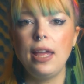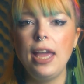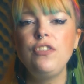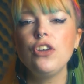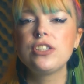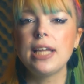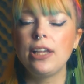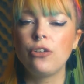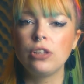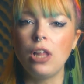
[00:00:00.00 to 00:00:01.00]
If you're
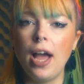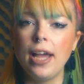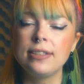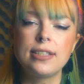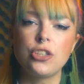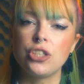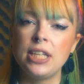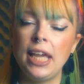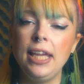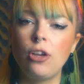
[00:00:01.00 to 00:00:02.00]
selling online, such as
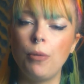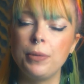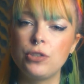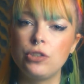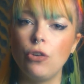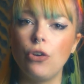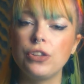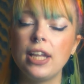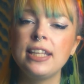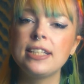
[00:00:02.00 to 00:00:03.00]
an e-commerce store,
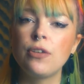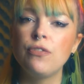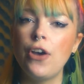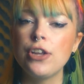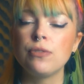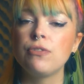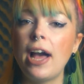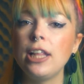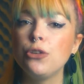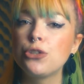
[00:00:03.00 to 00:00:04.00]
then this conversion
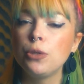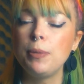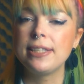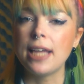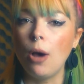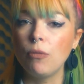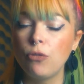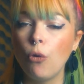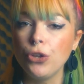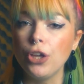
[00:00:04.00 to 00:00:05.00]
value should be set up
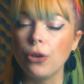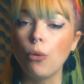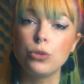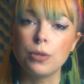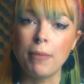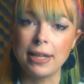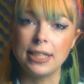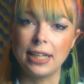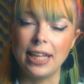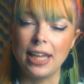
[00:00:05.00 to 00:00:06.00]
for you
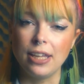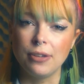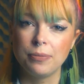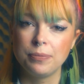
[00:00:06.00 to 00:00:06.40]
automatically.